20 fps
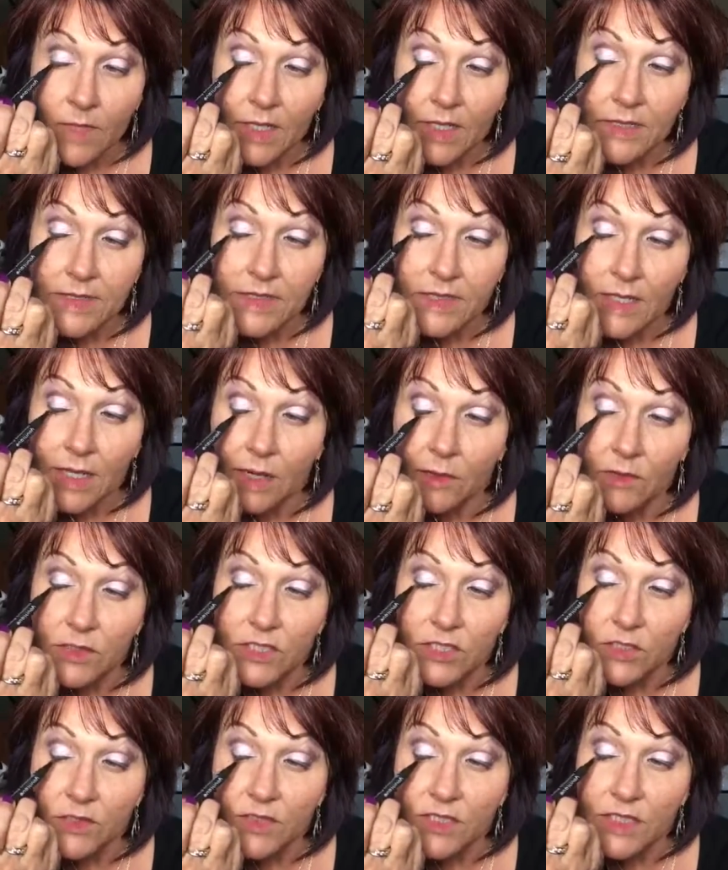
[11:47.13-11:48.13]
Like I said, I
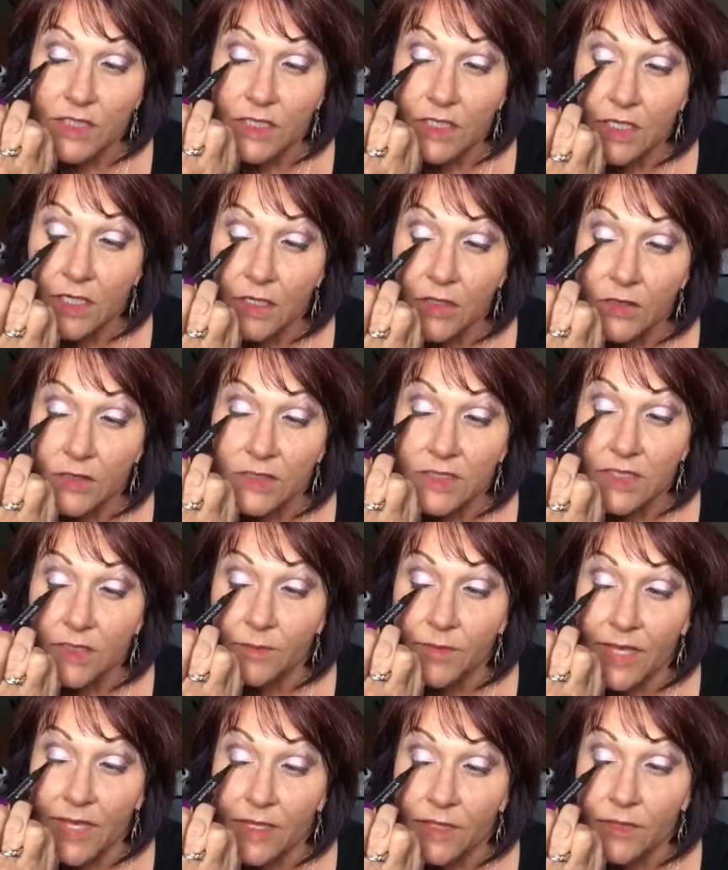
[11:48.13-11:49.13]
was using the colors in
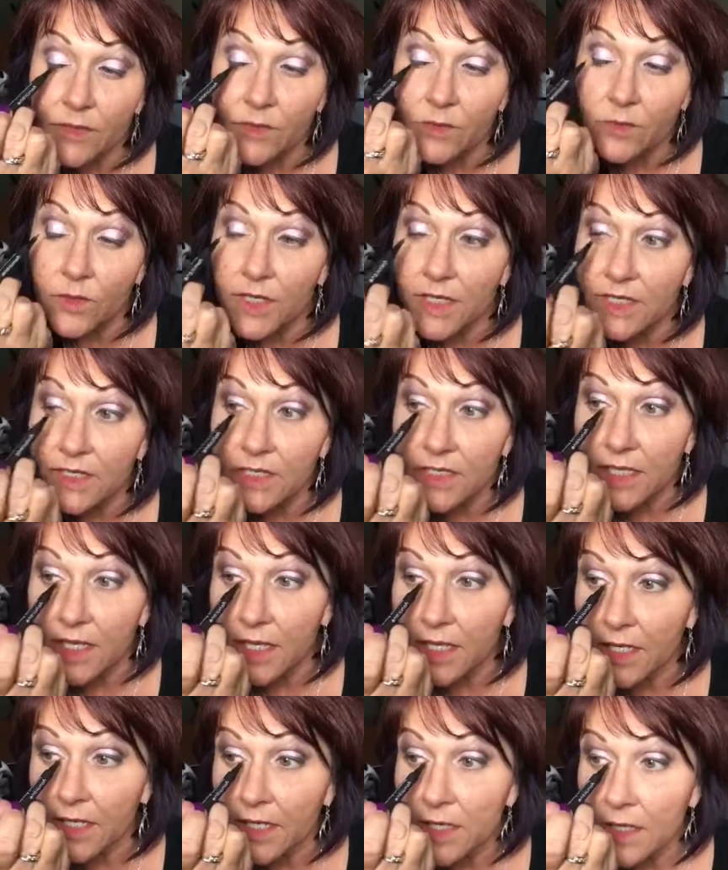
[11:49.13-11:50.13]
palette 3
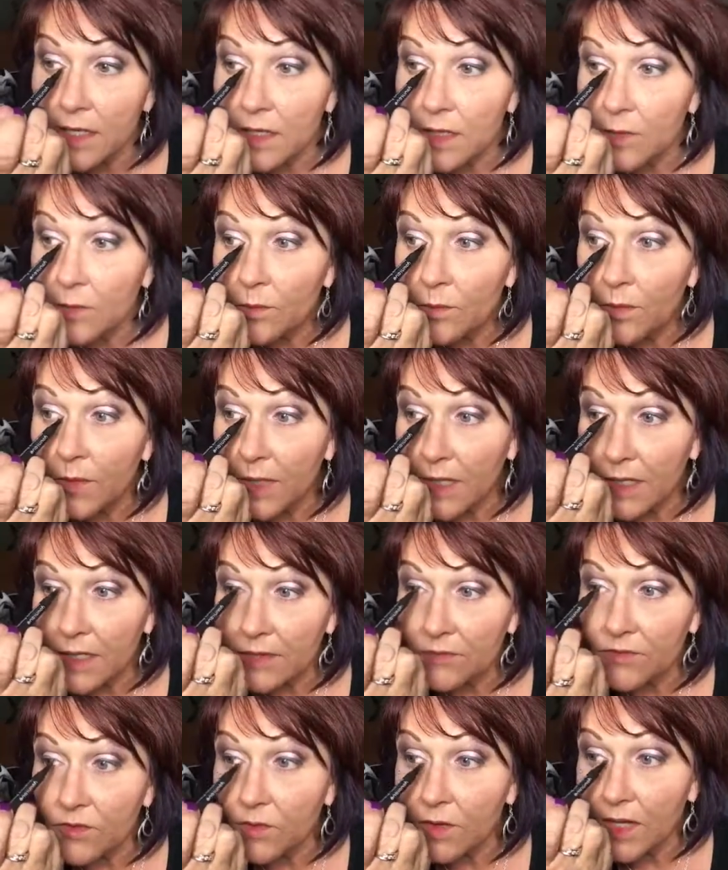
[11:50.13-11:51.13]
today, but
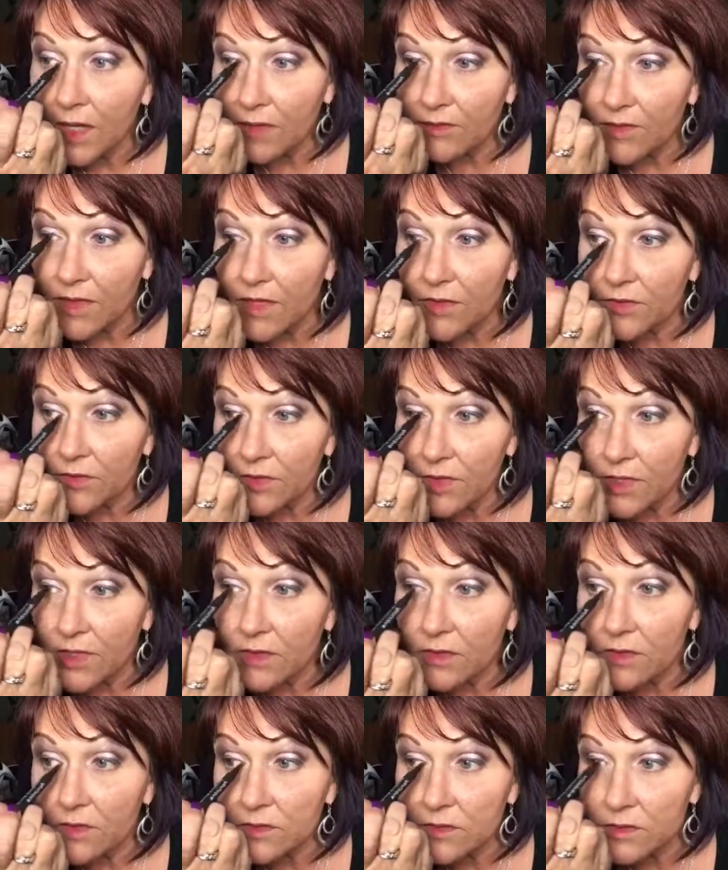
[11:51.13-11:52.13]
if you have other
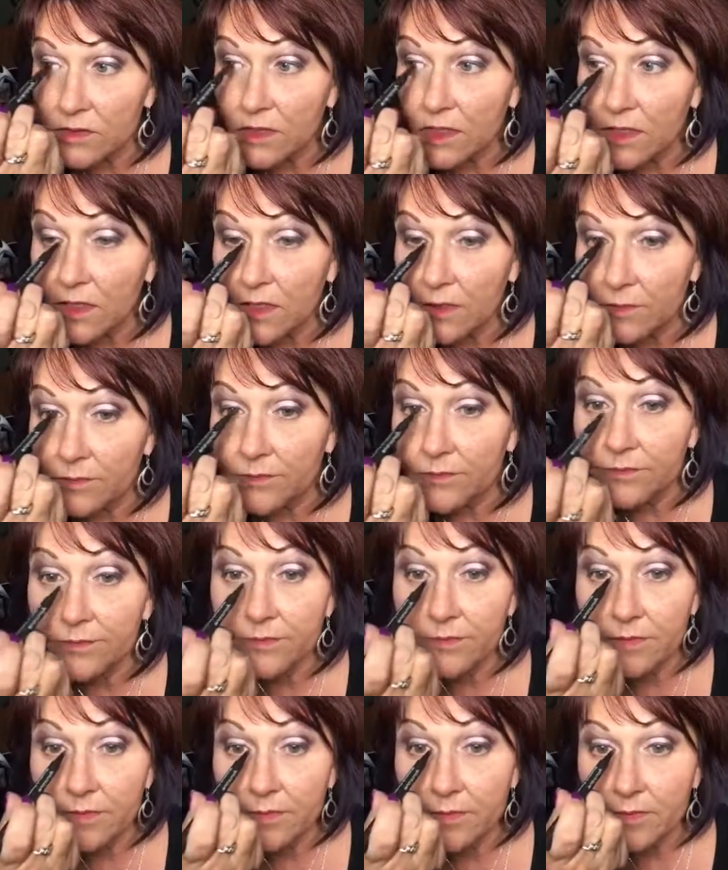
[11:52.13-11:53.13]
colors, I
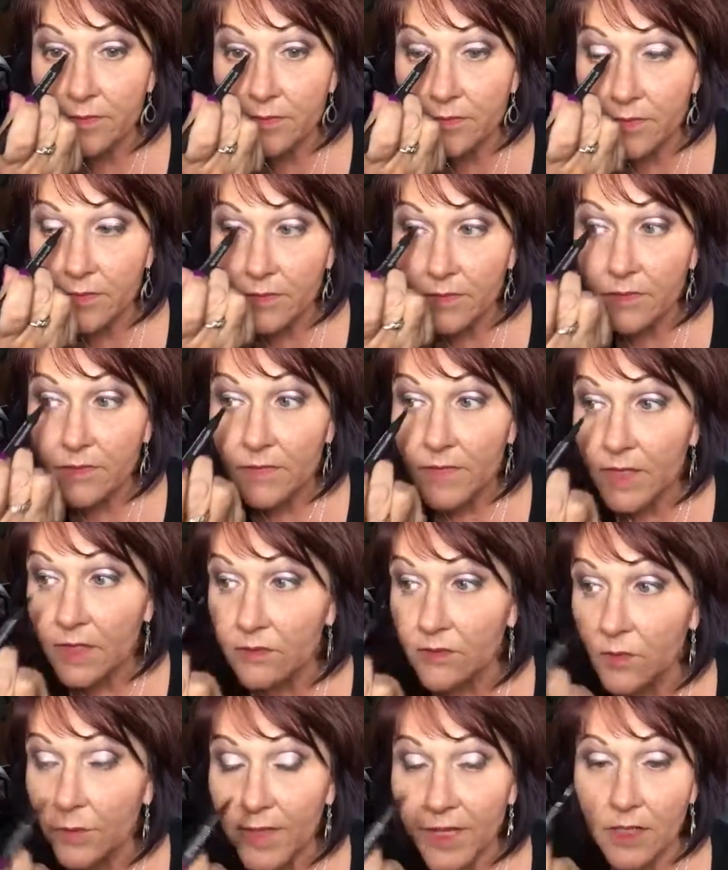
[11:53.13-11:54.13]

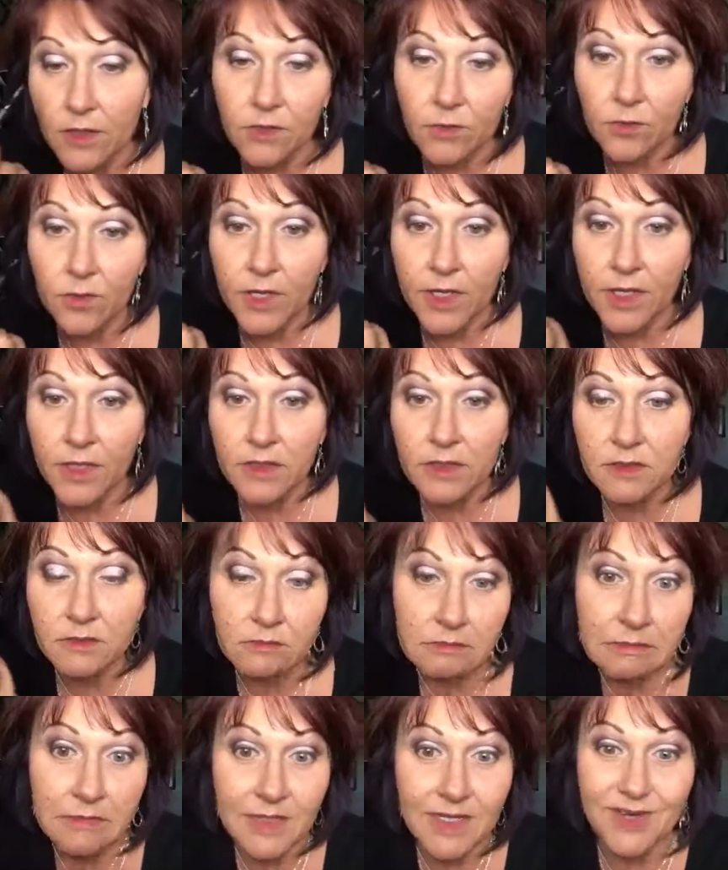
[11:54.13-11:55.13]
don't know about other brands,
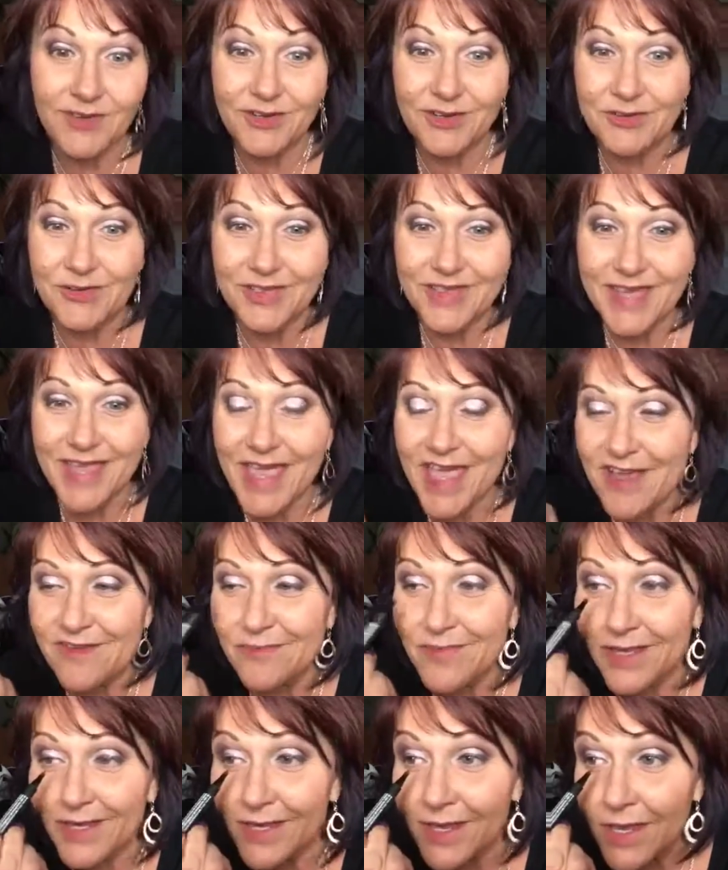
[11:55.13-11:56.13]
I don't know what they
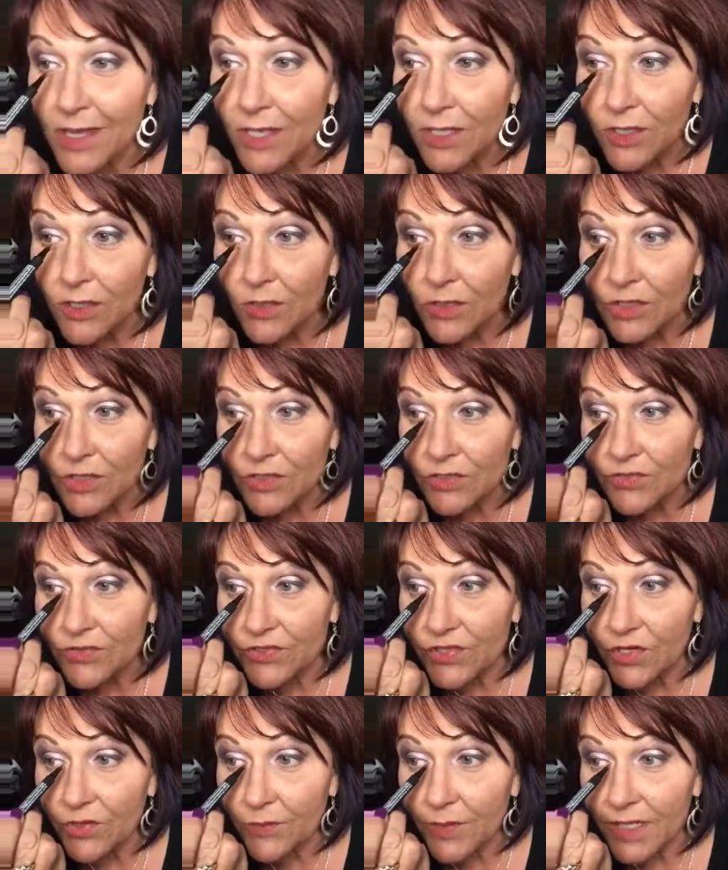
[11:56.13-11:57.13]
have, but you could use
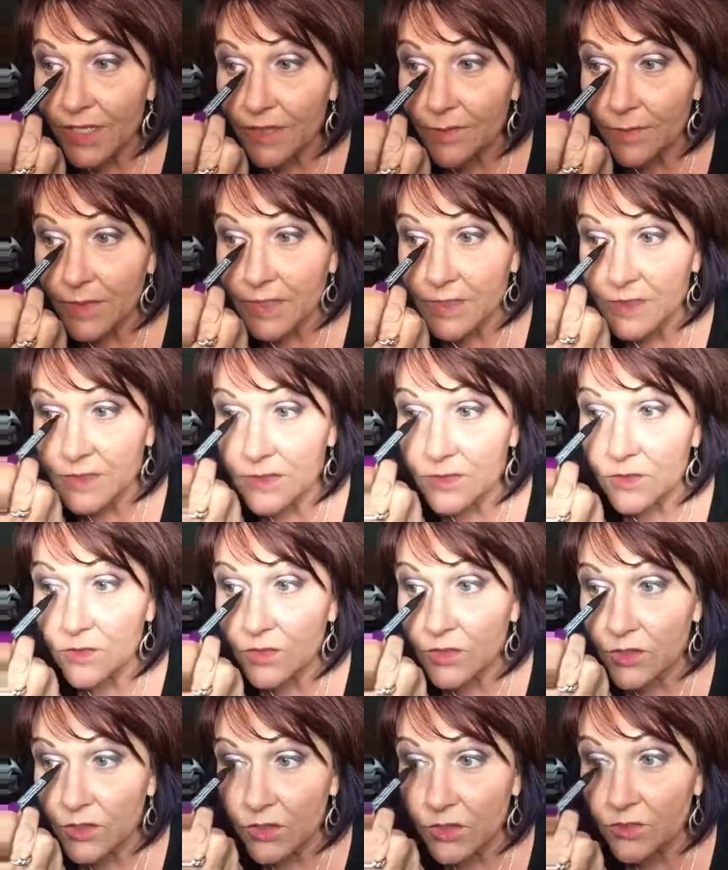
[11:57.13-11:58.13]
our pigments, you
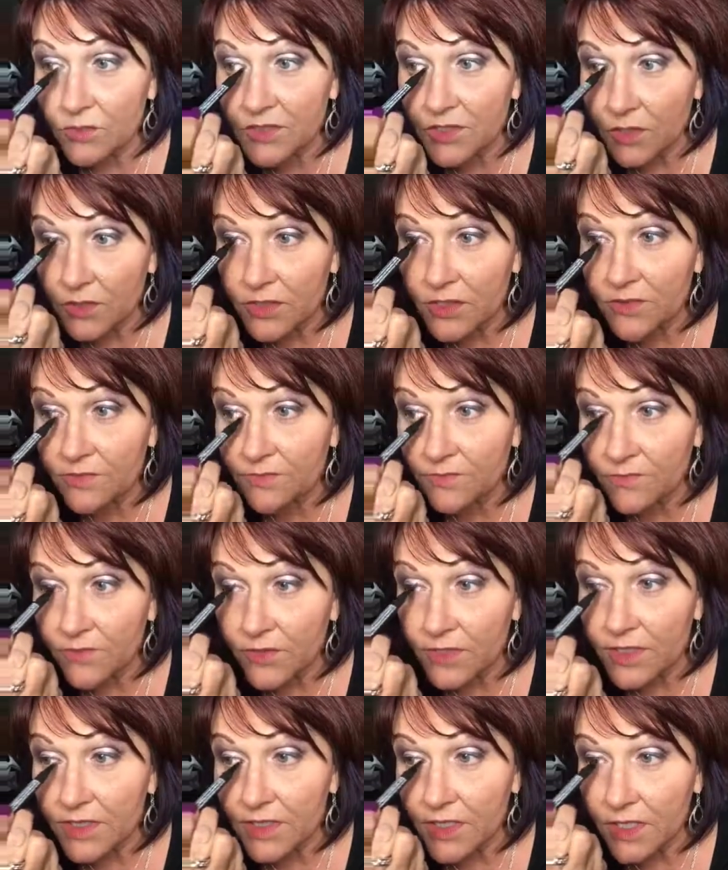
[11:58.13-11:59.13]
could use our
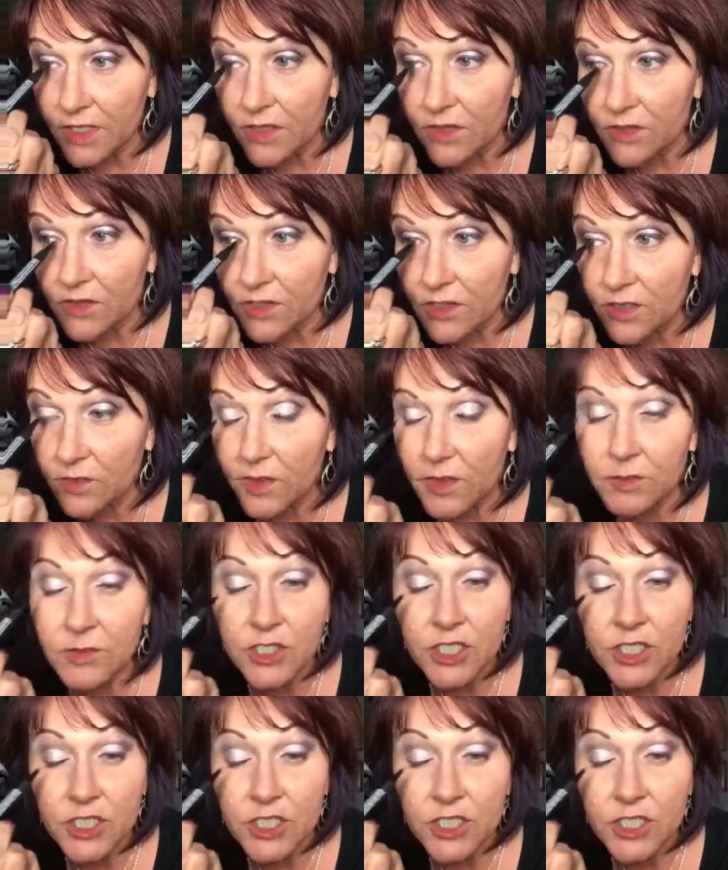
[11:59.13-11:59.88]
different colors cream